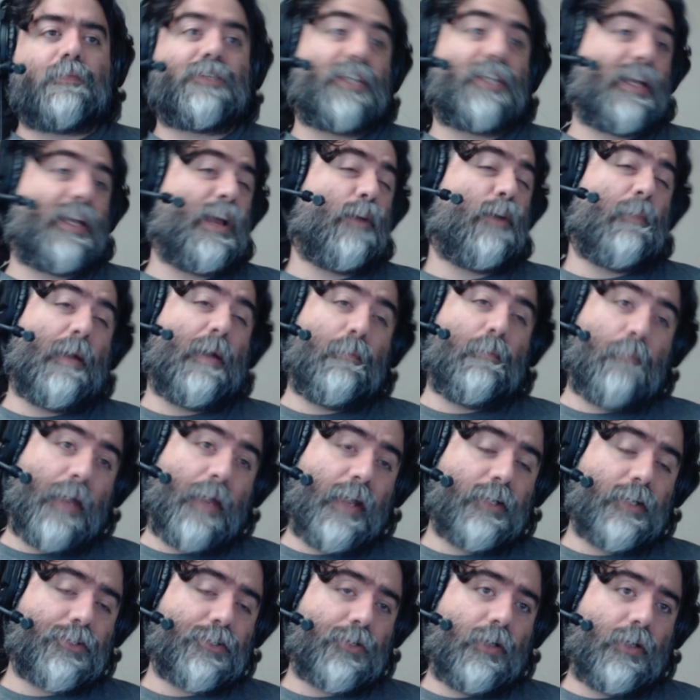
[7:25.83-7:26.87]
Check out my
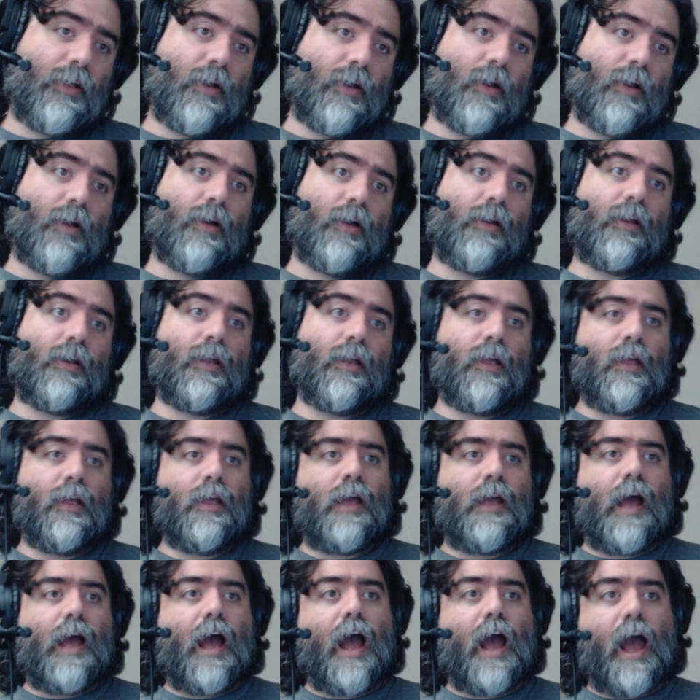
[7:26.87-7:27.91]
Patreon.
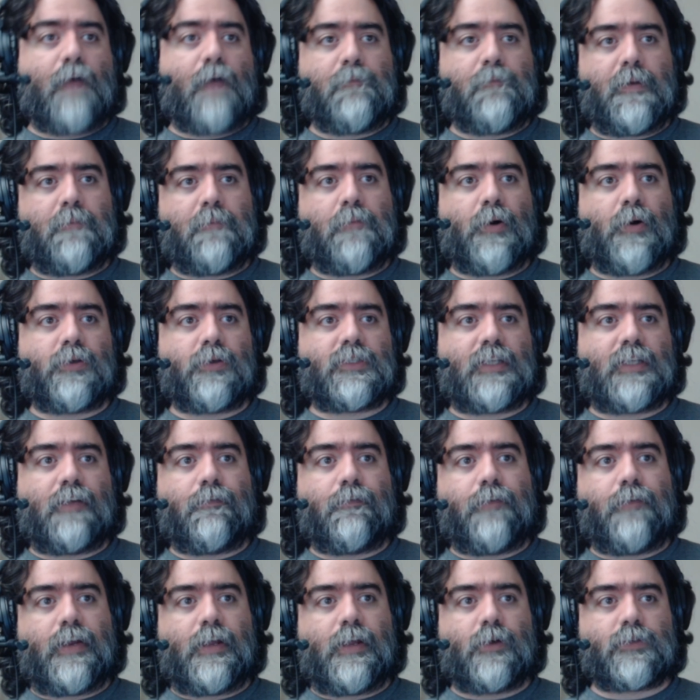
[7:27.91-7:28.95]
I've been posting
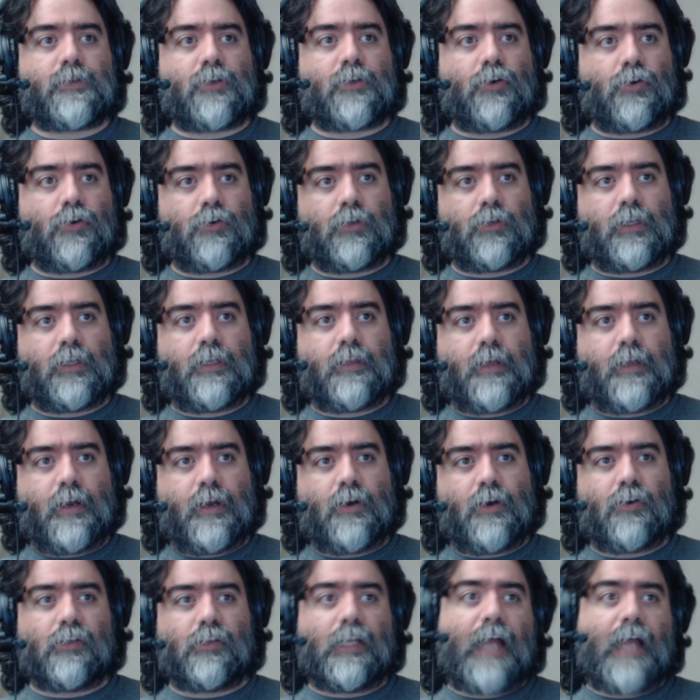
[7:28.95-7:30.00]
videos early
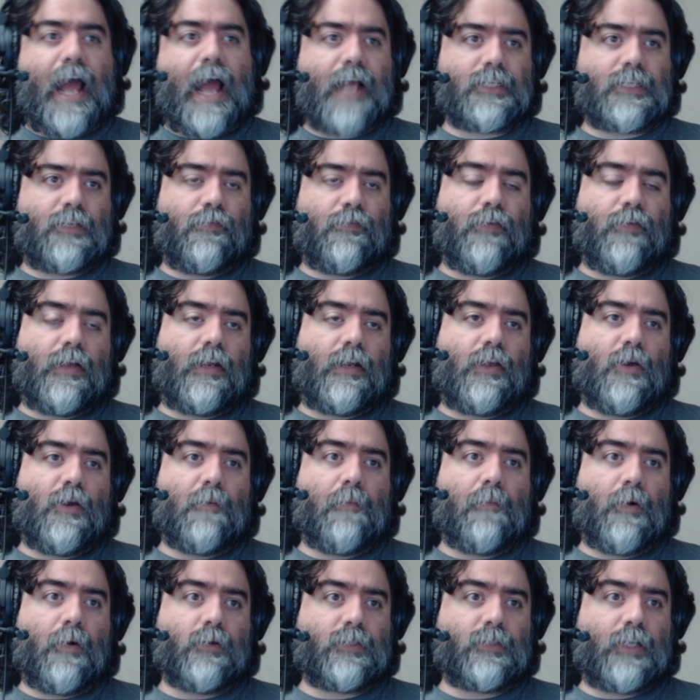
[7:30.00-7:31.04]
there. Last video
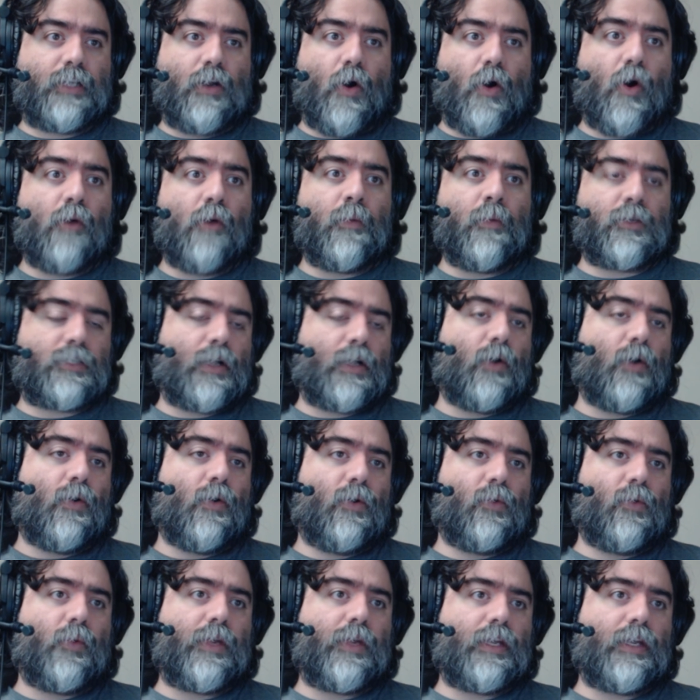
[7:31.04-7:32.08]
posted almost a
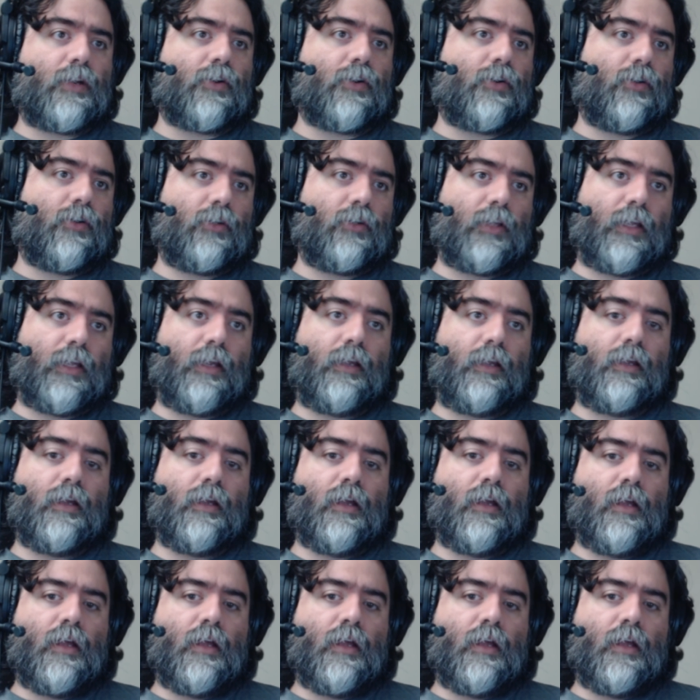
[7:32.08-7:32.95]
whole week early.